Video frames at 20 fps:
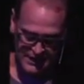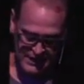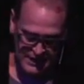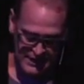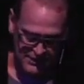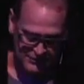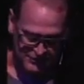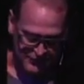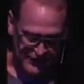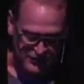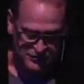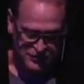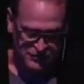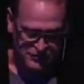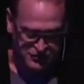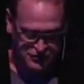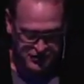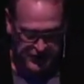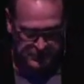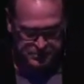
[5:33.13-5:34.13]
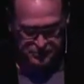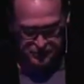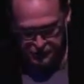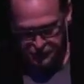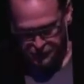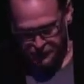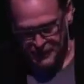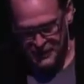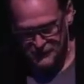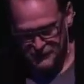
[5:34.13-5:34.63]
Ephesians chapter
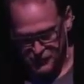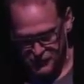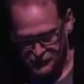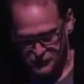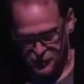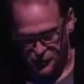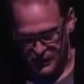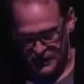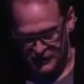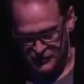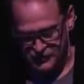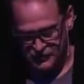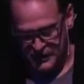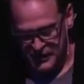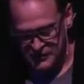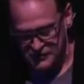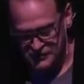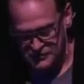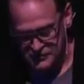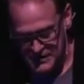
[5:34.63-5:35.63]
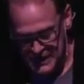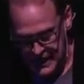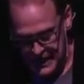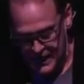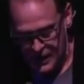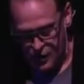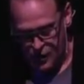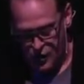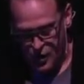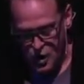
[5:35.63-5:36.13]
3 verse 20 says,
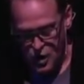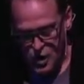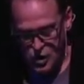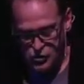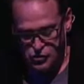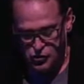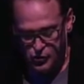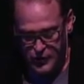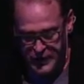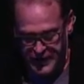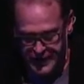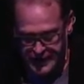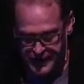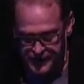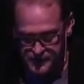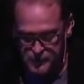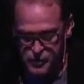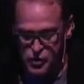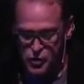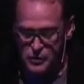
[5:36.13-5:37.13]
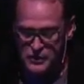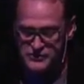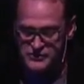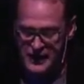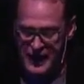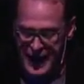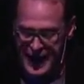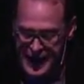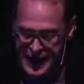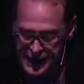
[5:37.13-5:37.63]
"Now to Him who is
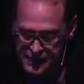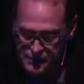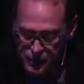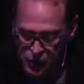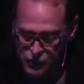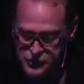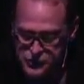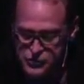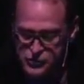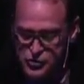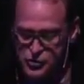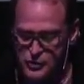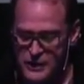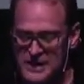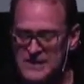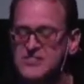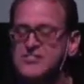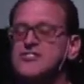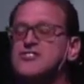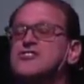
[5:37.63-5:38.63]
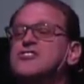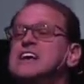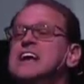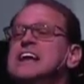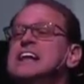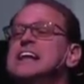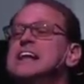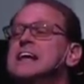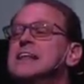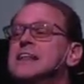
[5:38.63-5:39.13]
able to do
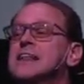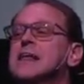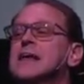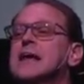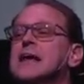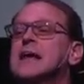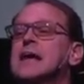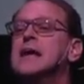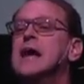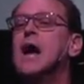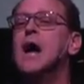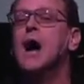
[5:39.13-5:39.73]
exceedingly,